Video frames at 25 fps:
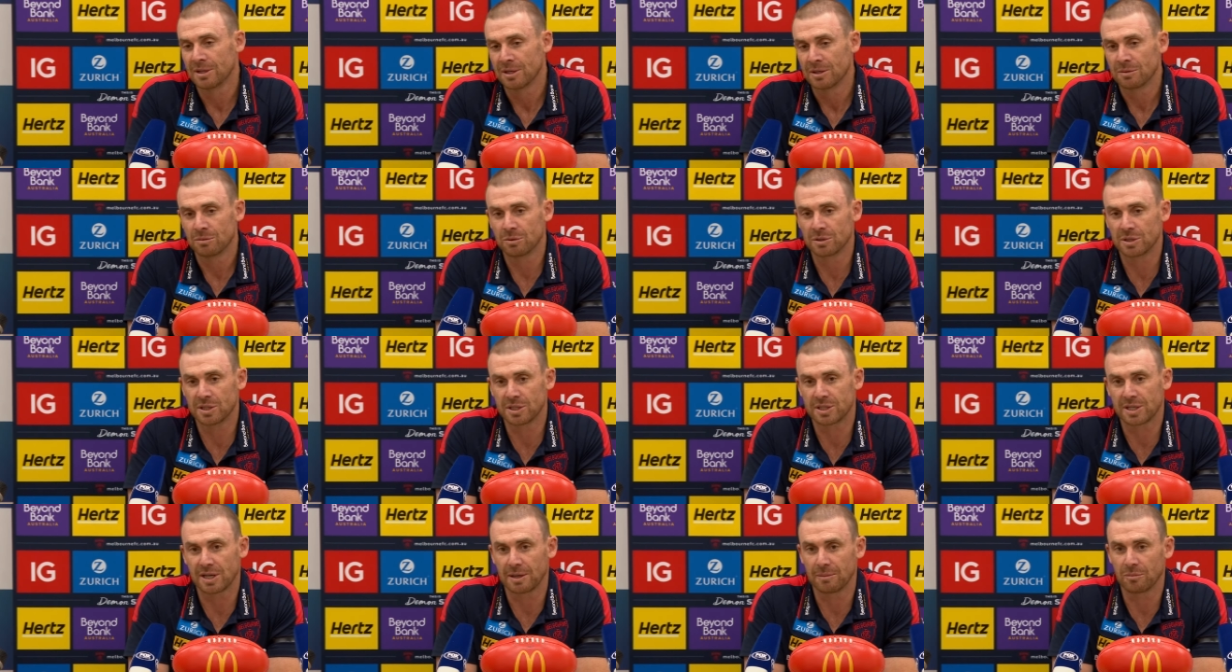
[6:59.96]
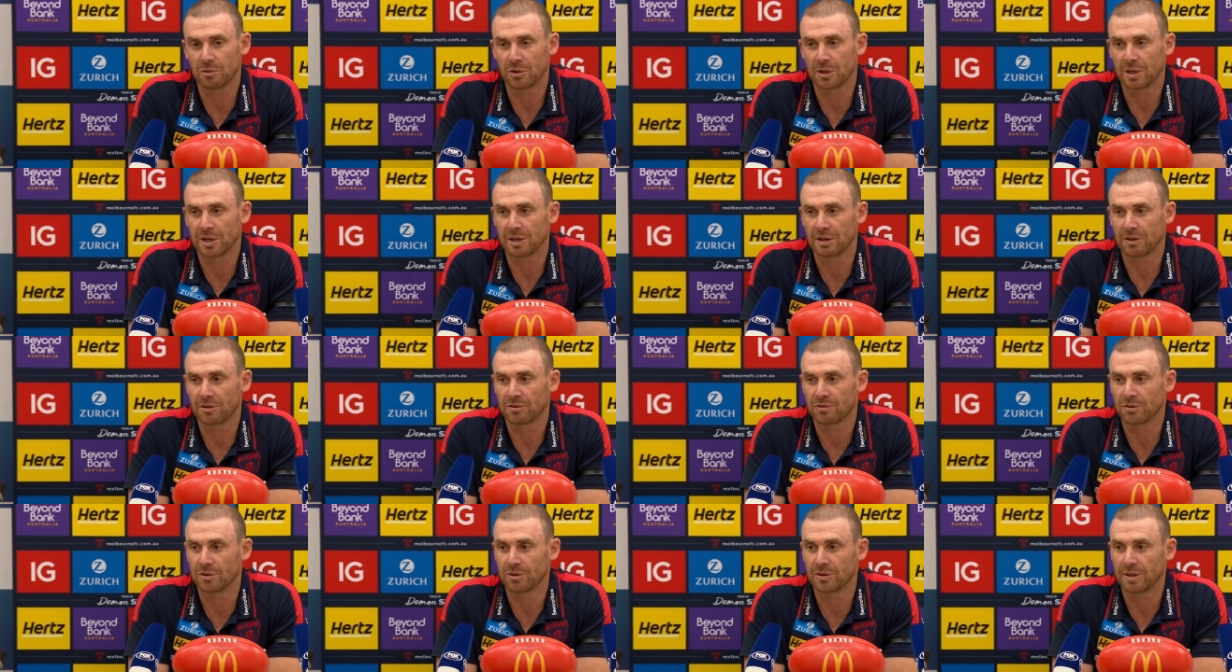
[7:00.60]
we'll just keep working
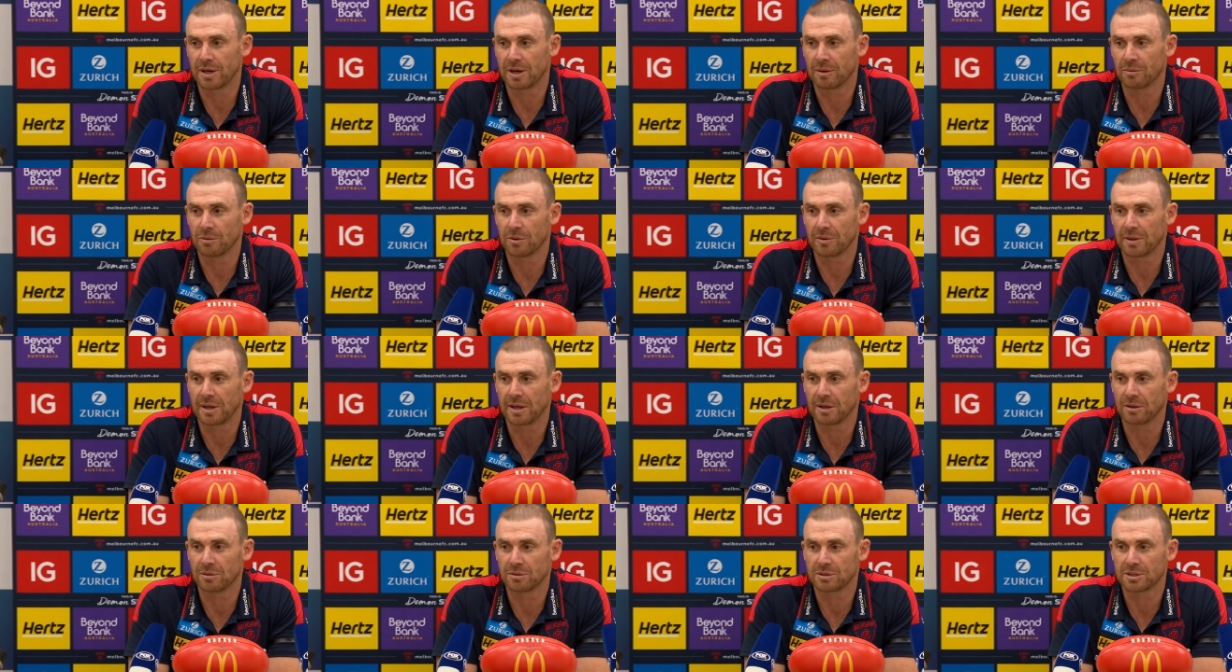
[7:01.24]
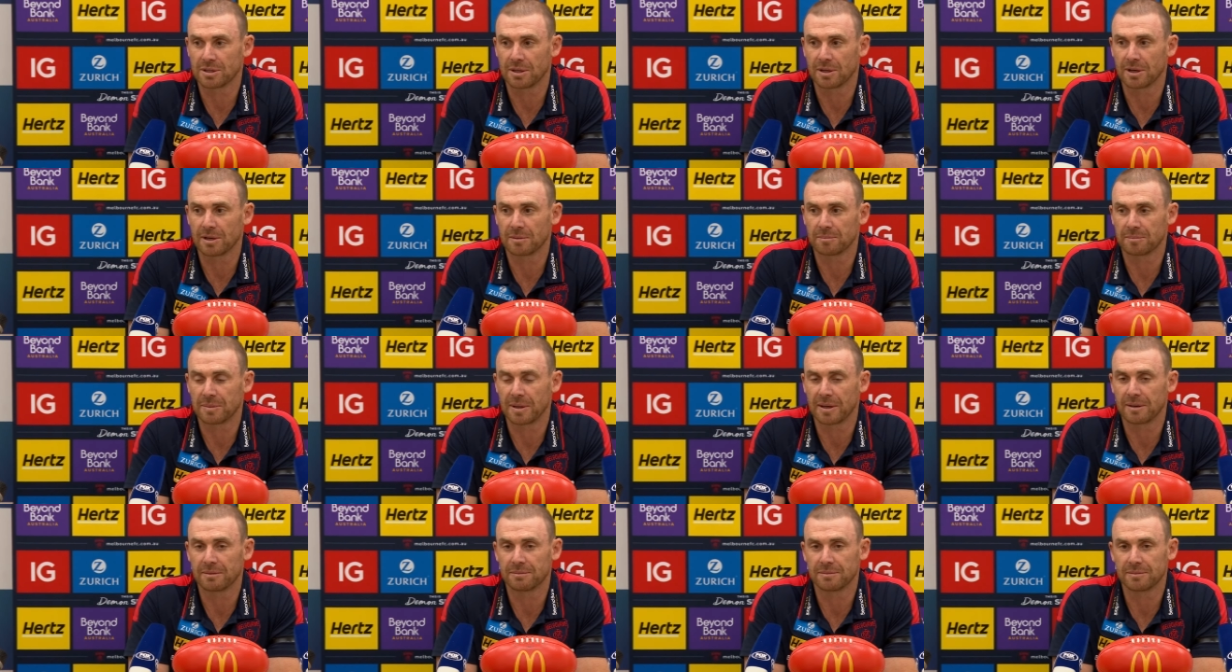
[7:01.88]
through that, what that looks like,
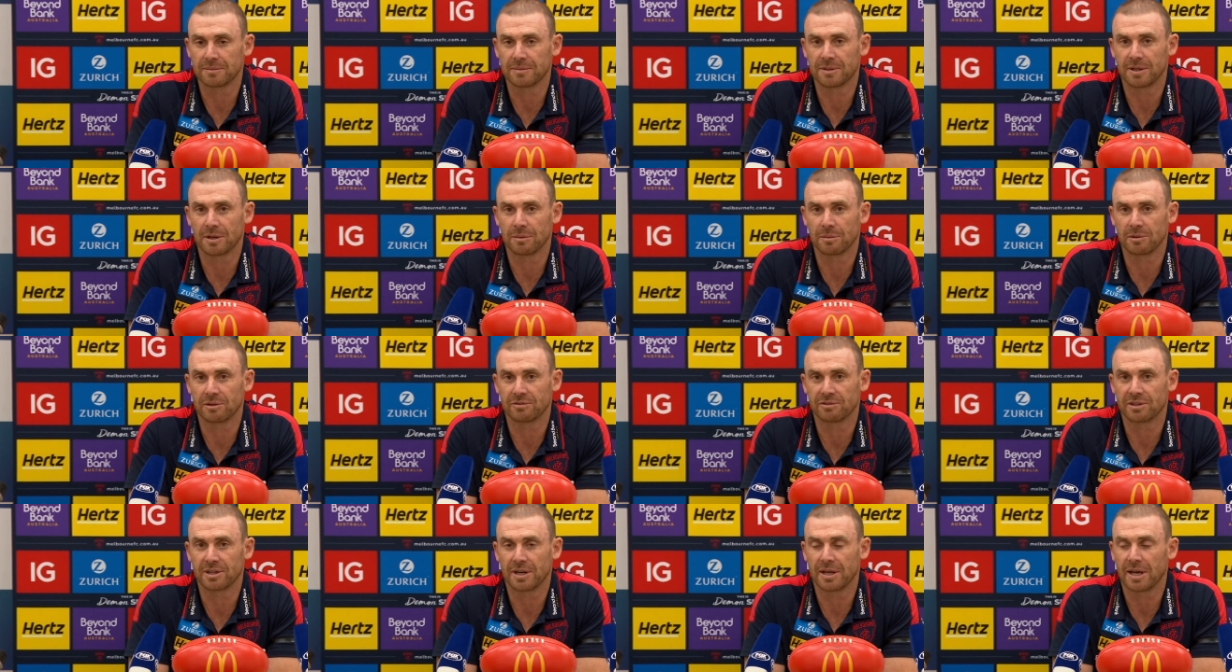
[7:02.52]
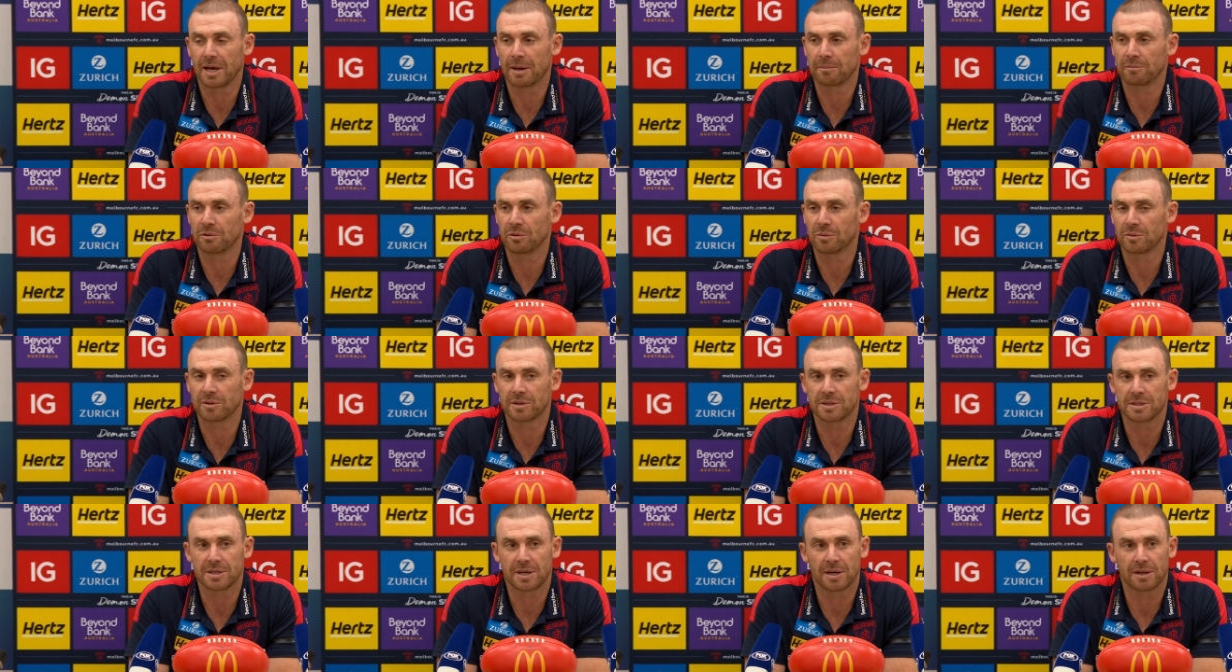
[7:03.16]
but, you know, we're really happy with
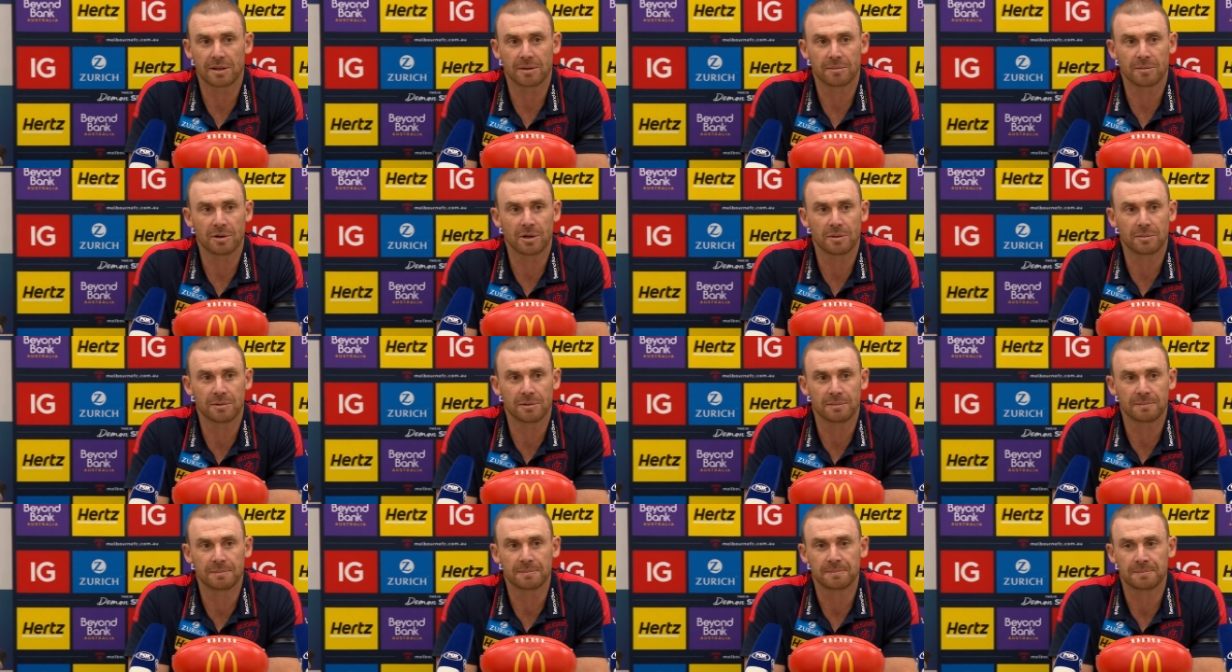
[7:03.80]
where he's at the moment.